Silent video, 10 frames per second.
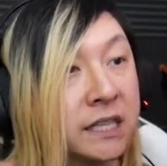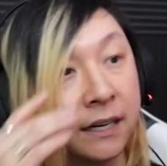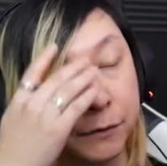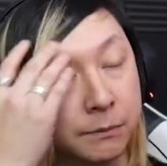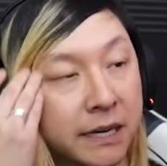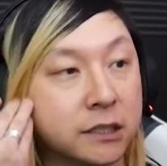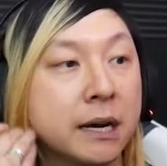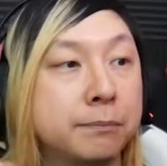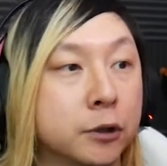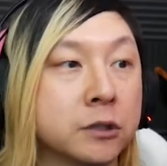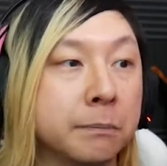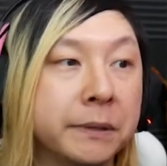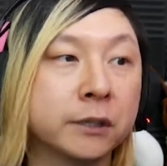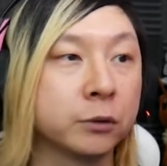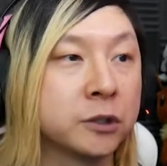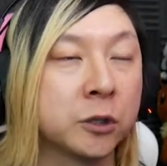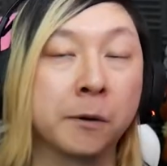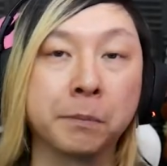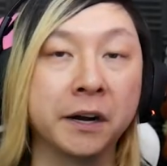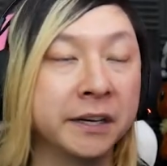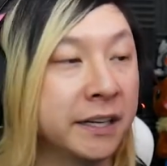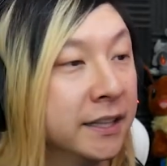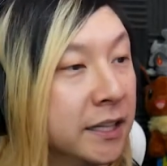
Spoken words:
And if you mess up, there's a big restart button in